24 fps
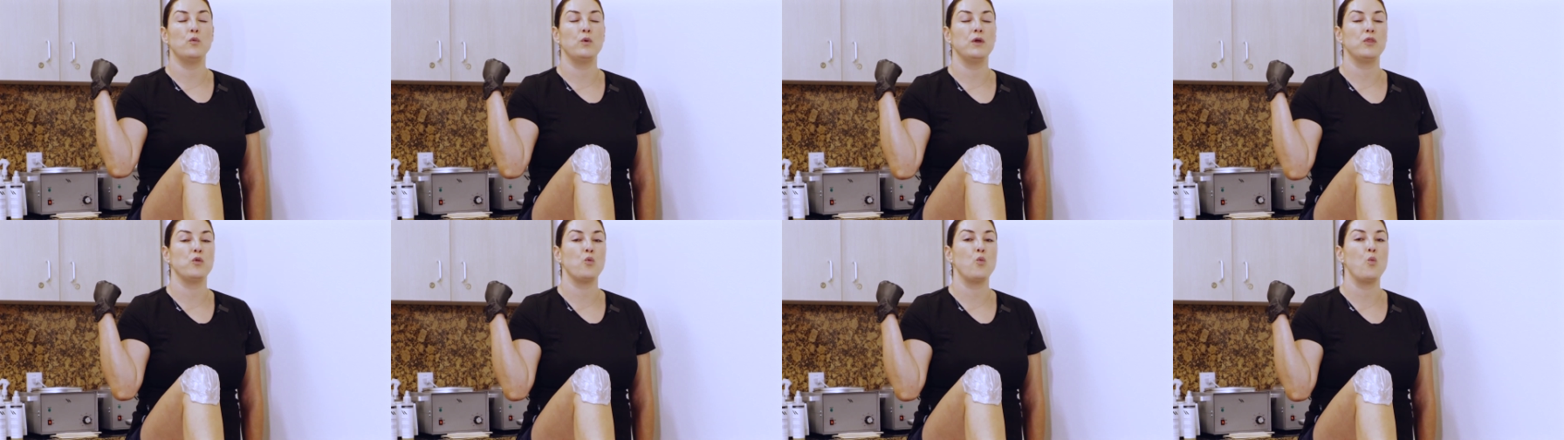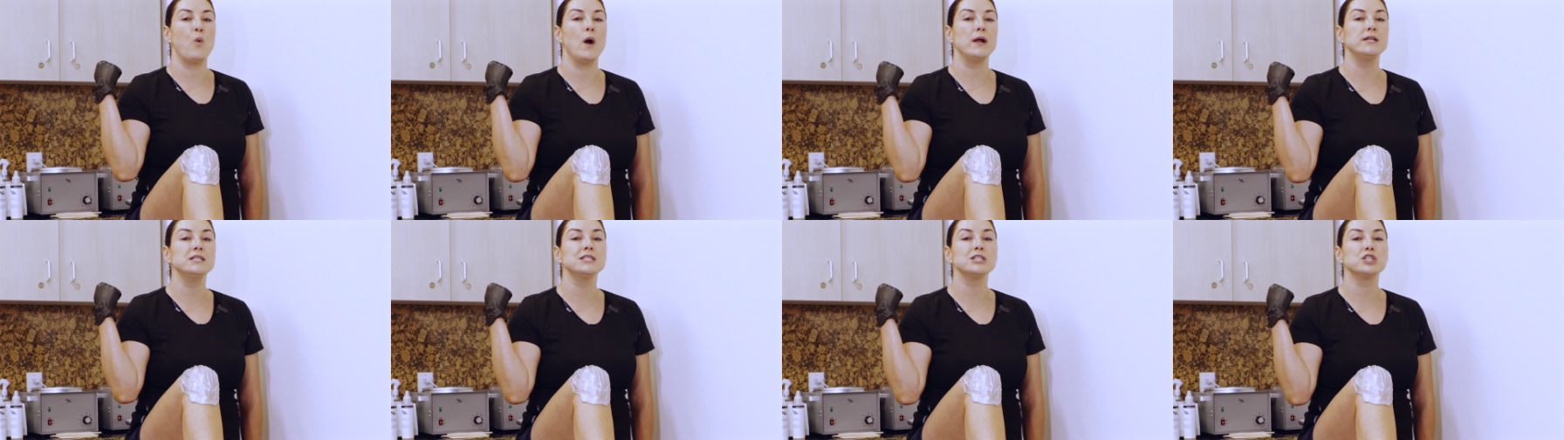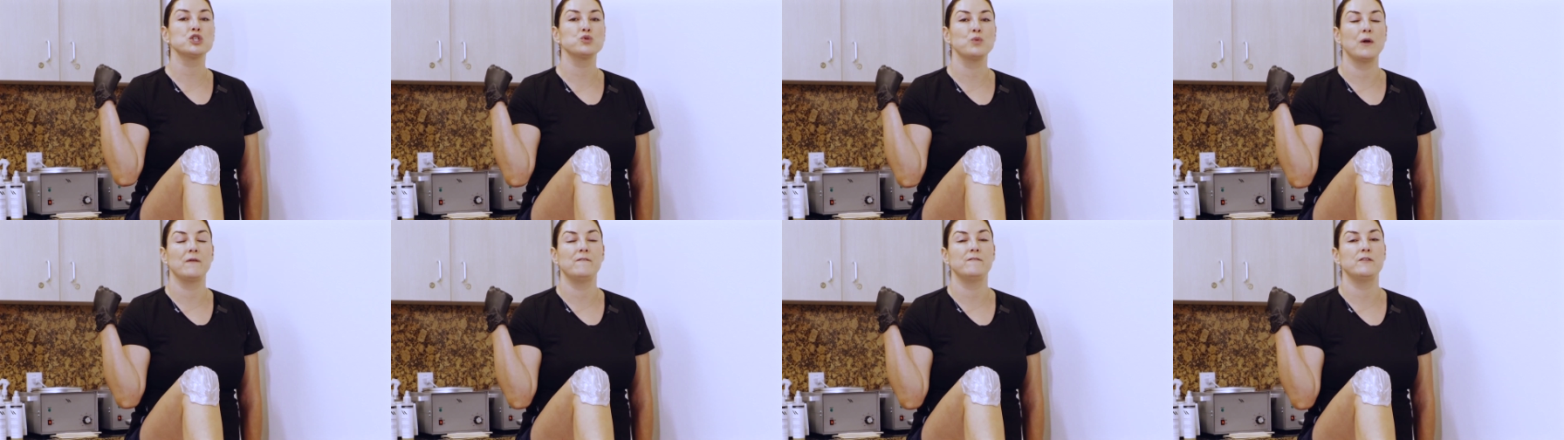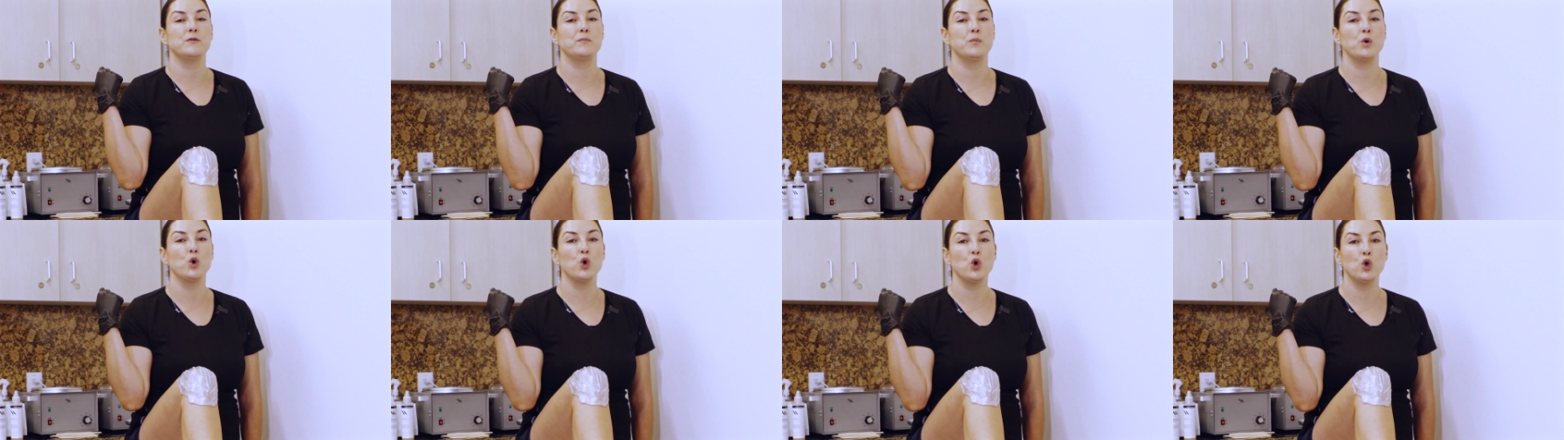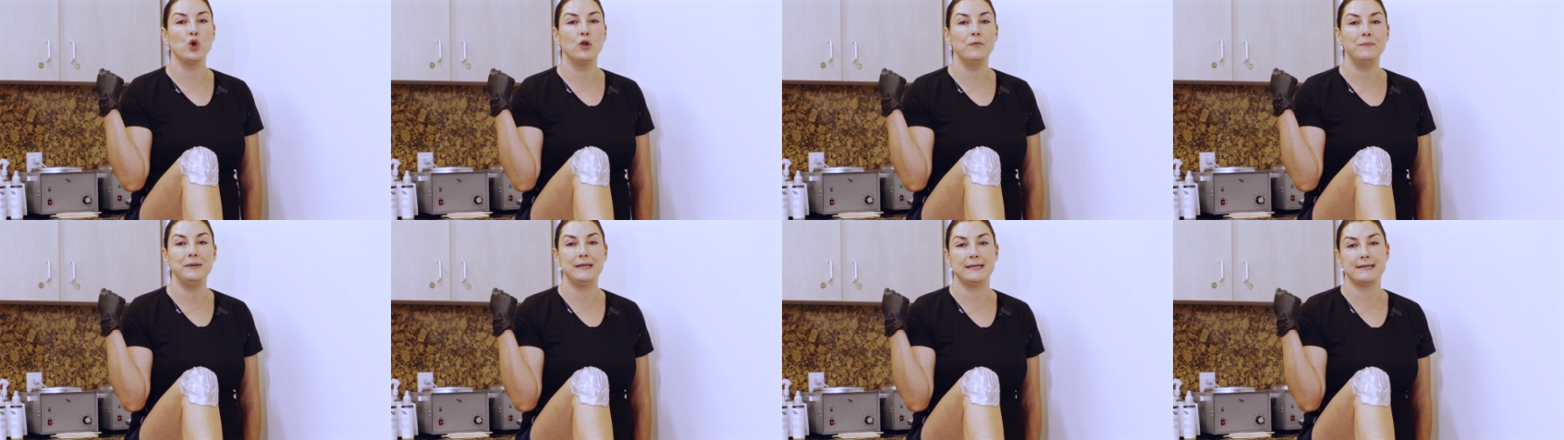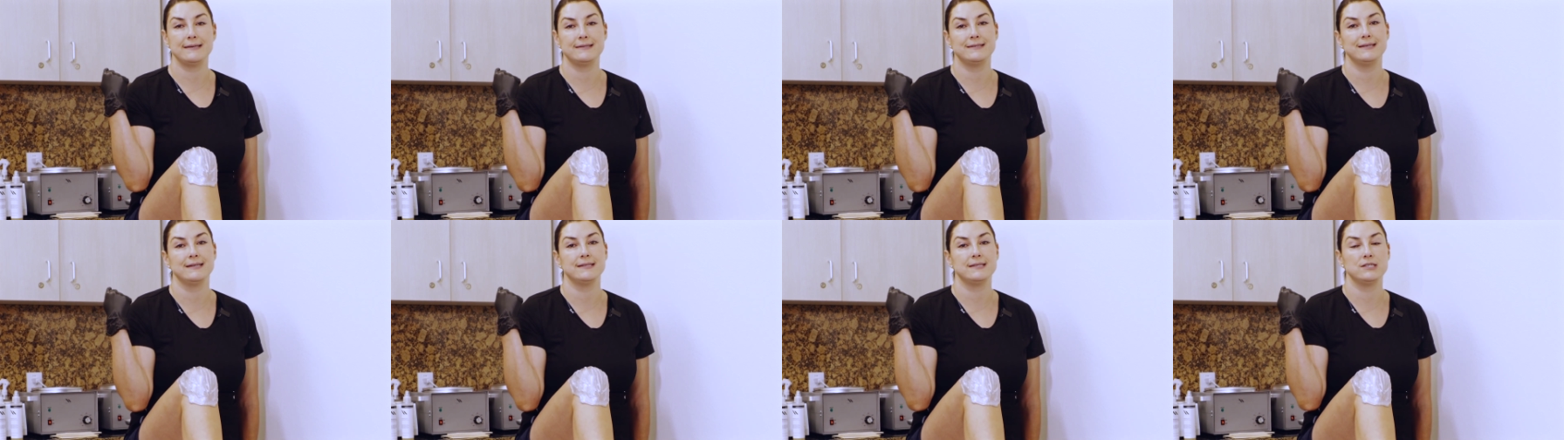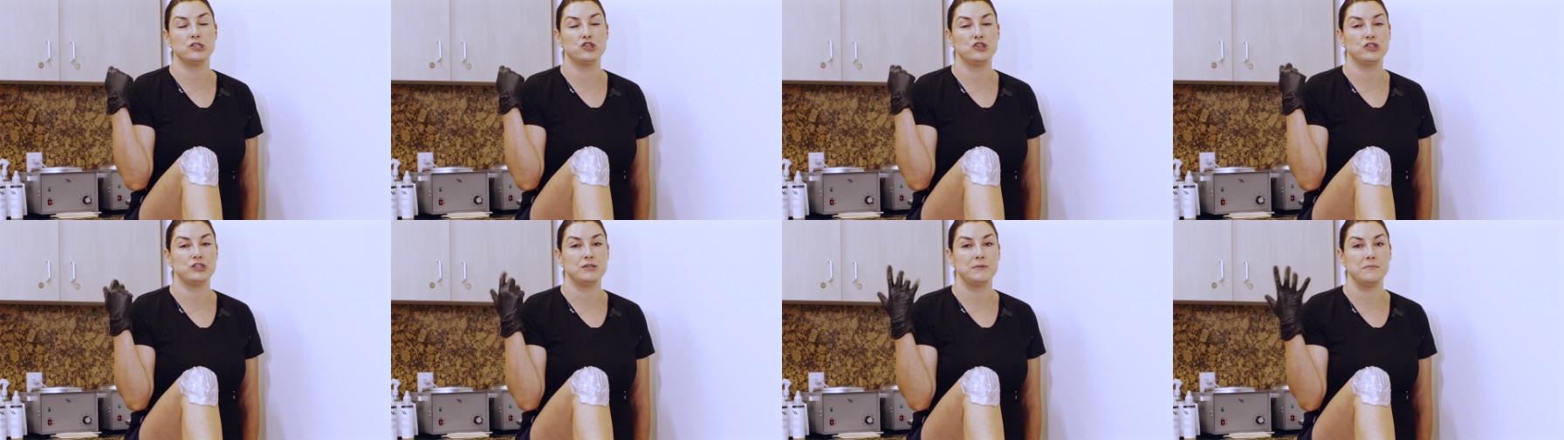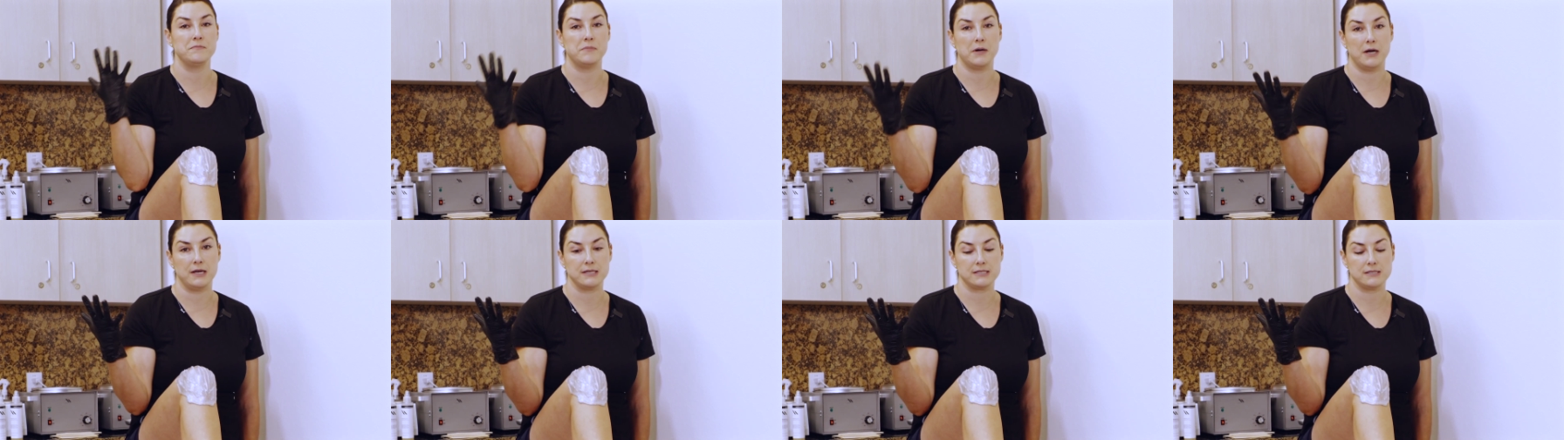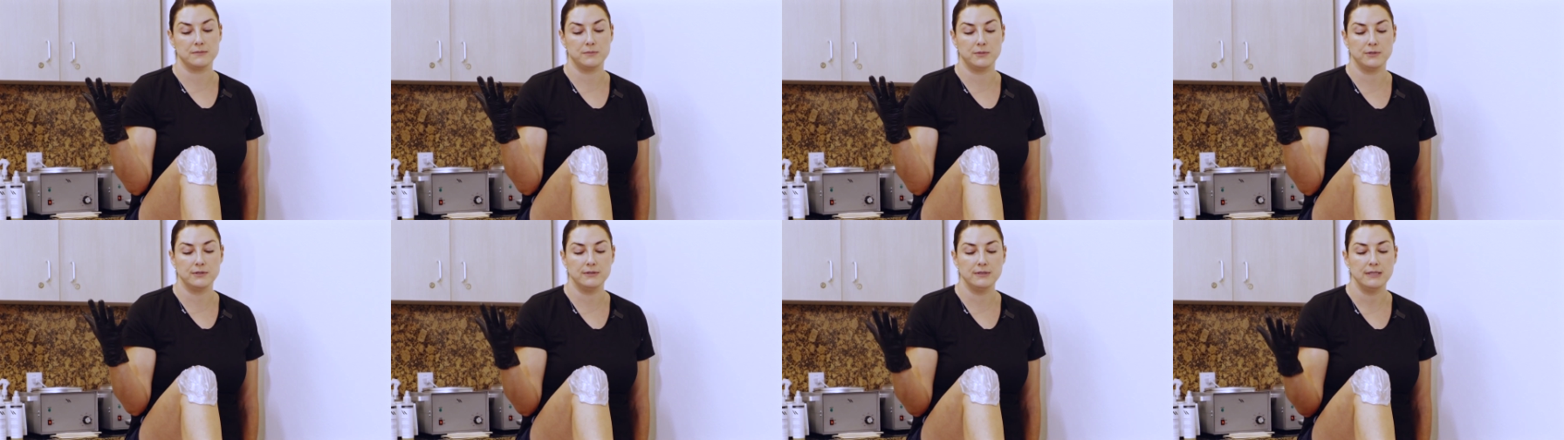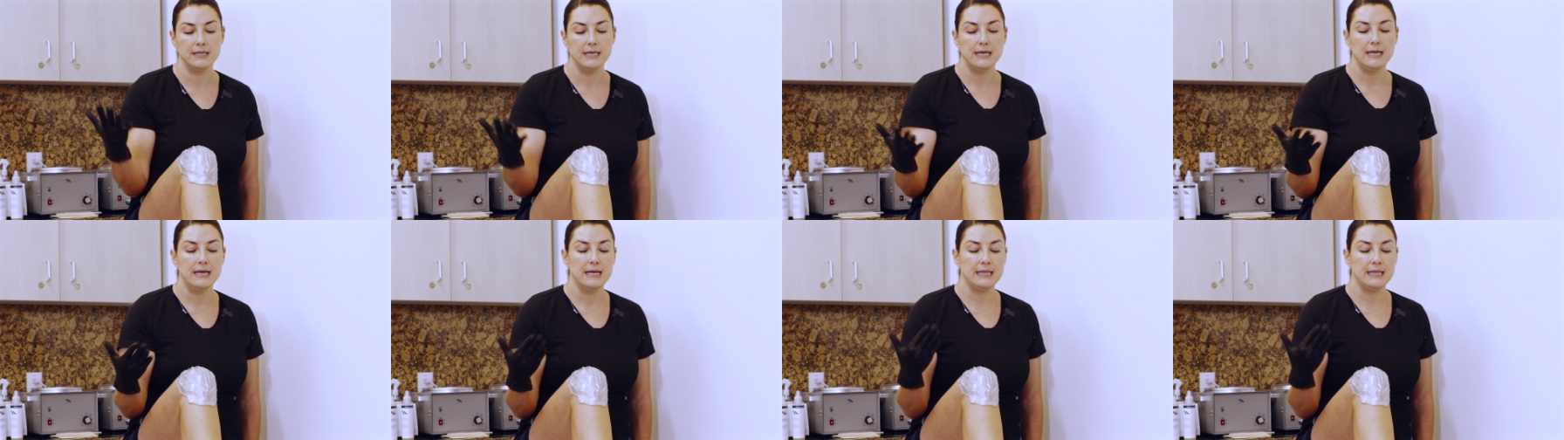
with one swift pull because that's just impossible.